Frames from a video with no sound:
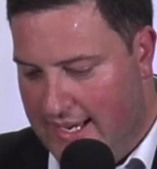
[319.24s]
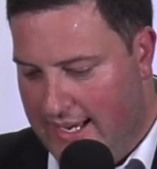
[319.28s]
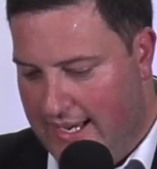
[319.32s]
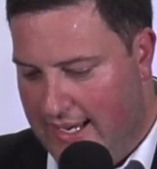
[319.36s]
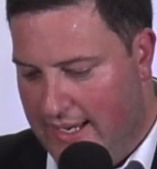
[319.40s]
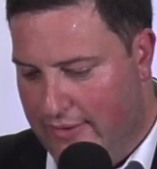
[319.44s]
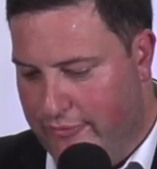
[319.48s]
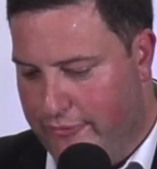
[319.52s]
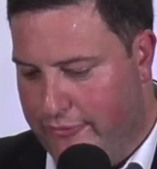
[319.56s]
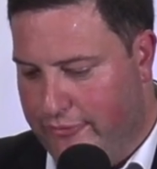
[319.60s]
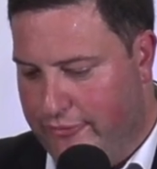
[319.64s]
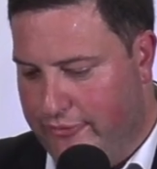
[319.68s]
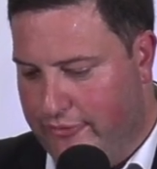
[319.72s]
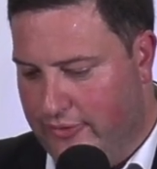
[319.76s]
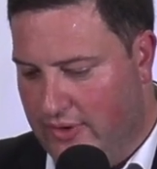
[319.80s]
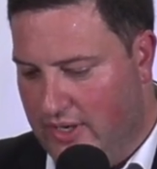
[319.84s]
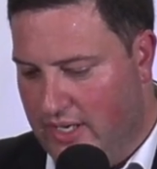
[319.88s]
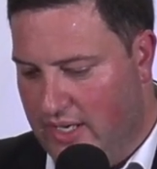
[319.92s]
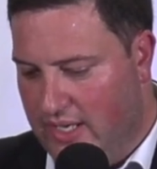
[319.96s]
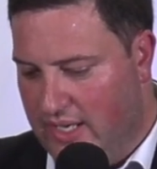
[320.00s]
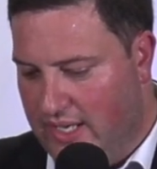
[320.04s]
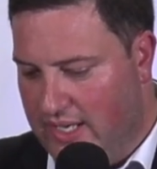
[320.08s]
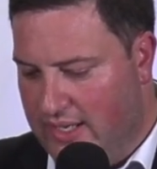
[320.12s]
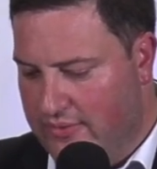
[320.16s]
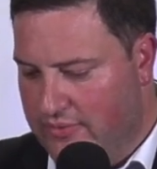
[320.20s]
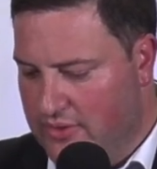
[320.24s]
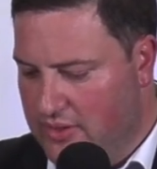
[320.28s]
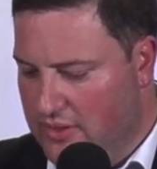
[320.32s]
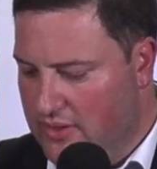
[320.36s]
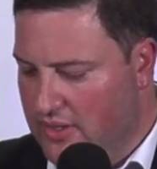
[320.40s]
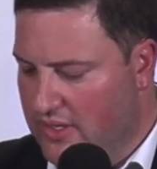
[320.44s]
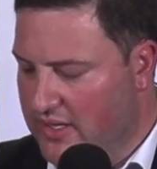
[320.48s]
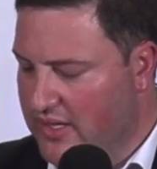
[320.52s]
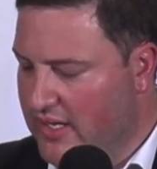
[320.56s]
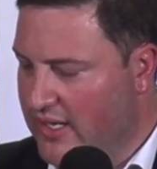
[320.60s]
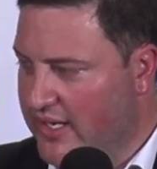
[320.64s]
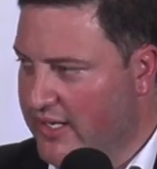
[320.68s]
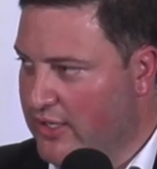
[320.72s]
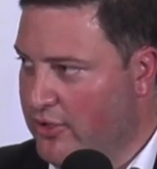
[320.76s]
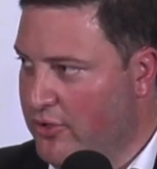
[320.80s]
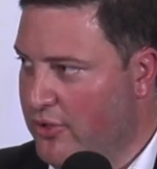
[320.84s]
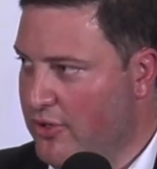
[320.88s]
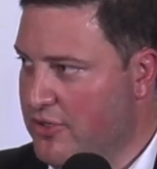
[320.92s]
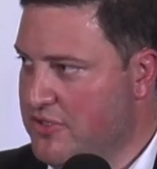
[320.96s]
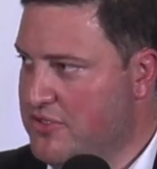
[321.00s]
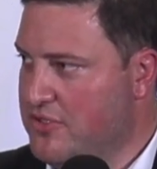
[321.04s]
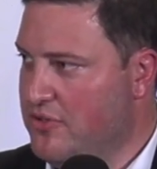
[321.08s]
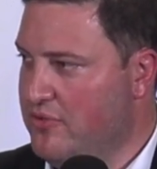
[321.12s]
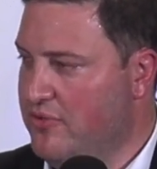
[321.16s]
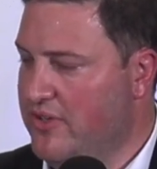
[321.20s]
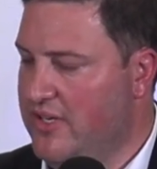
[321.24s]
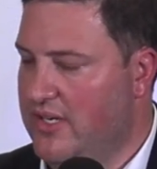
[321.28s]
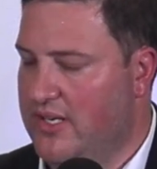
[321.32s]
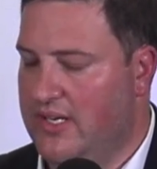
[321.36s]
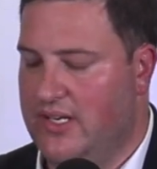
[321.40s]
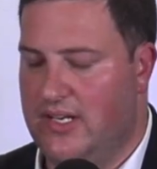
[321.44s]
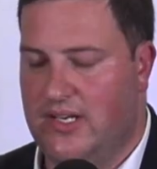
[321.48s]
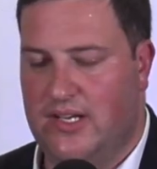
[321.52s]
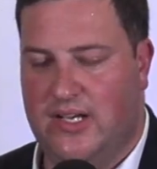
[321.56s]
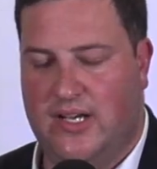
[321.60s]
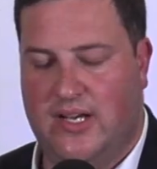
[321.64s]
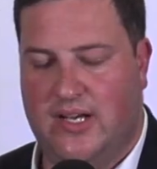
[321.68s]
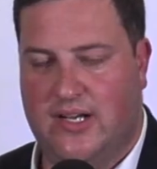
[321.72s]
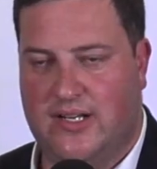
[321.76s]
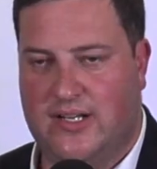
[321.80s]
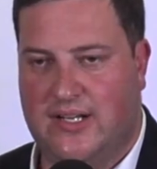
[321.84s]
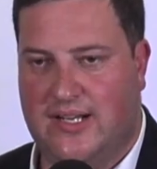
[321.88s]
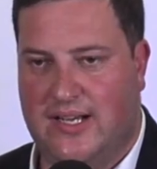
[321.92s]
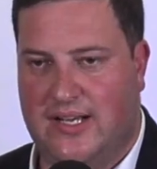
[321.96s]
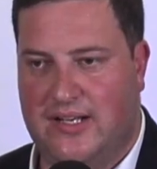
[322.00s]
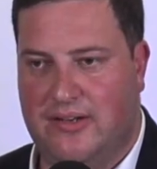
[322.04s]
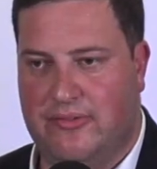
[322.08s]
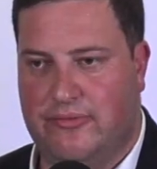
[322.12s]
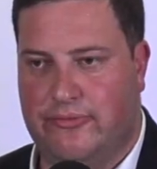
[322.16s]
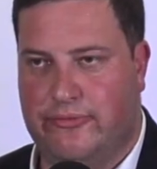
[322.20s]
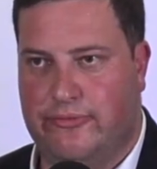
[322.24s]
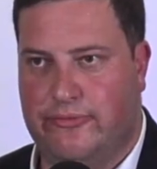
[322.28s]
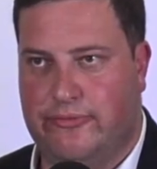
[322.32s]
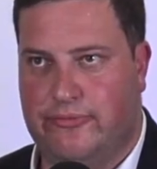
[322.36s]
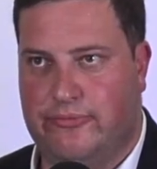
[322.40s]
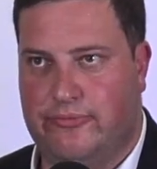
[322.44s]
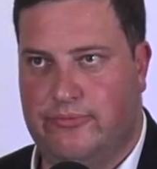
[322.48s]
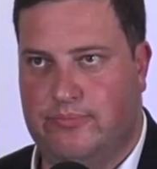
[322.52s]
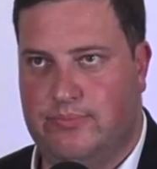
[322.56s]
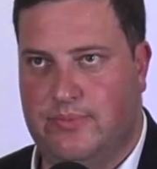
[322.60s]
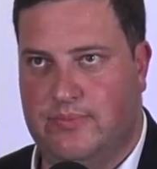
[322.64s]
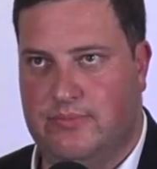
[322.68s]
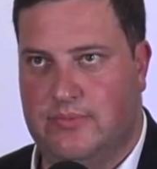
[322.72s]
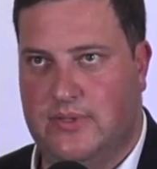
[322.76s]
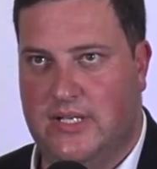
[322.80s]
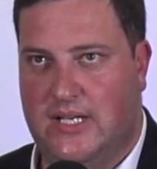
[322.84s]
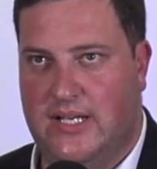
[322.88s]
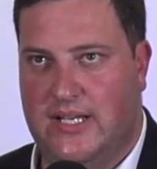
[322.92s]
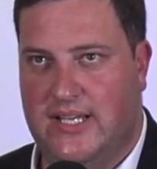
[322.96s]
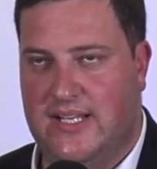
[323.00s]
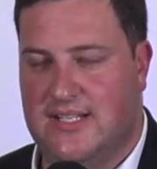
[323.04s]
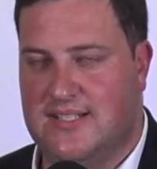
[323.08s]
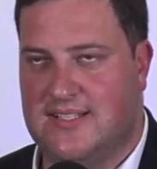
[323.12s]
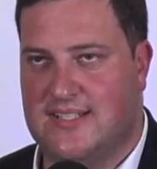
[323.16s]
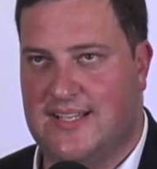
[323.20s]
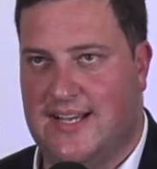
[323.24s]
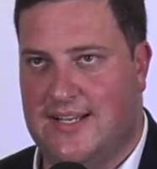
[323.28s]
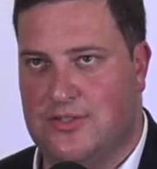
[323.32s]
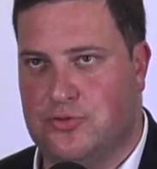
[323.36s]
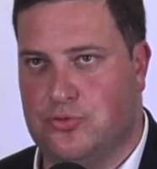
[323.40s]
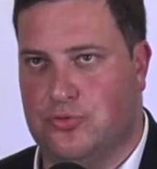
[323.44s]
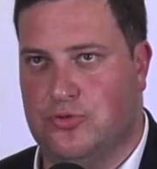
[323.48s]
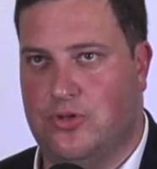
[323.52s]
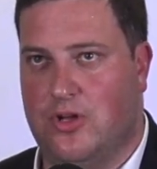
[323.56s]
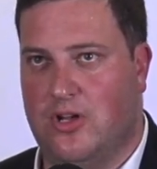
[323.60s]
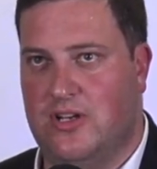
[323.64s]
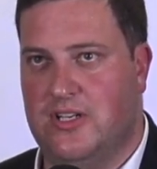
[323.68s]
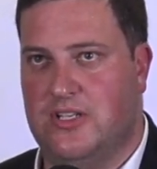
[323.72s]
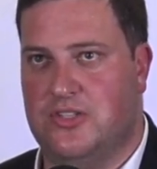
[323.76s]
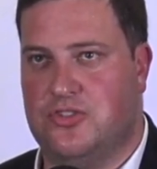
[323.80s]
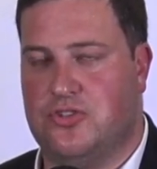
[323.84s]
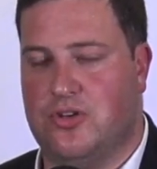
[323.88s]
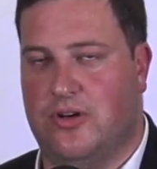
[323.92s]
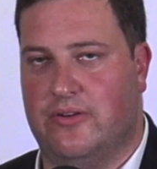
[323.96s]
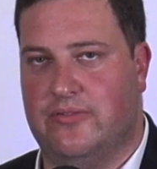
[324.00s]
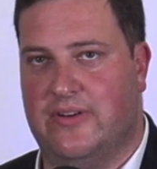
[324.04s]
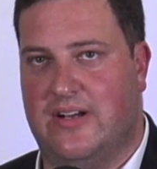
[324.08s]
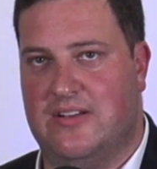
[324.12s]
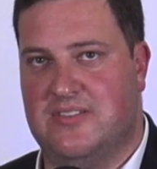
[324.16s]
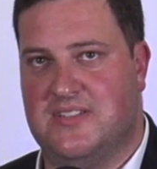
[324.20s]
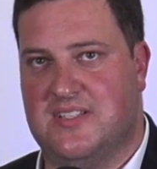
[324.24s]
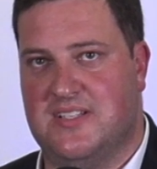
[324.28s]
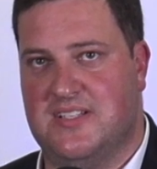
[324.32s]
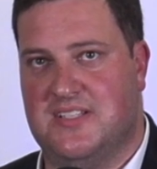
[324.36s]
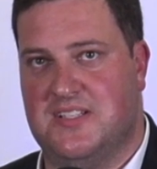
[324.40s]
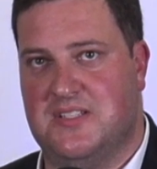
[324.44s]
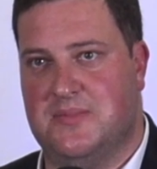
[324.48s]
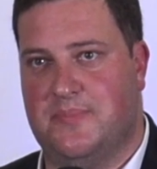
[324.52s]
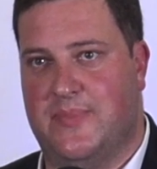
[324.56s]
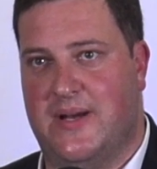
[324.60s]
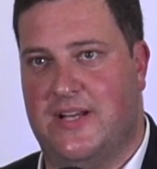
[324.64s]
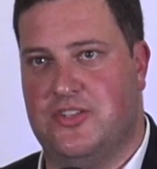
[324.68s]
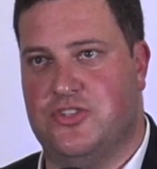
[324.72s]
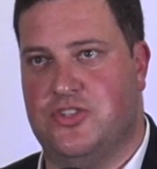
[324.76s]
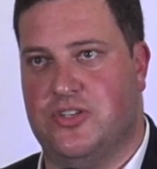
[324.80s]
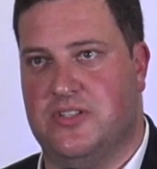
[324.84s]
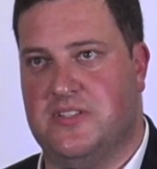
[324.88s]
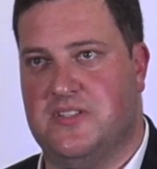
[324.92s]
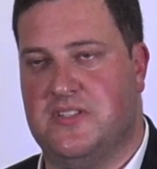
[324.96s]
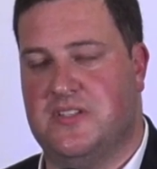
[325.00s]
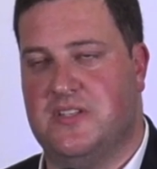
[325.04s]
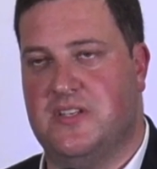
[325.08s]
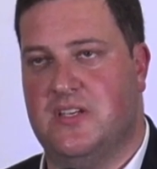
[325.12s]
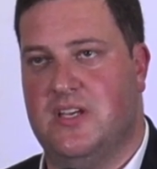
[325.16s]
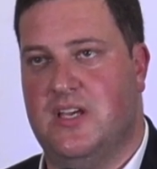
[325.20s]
if even a cursory kind of insight or knowledge of our city's budget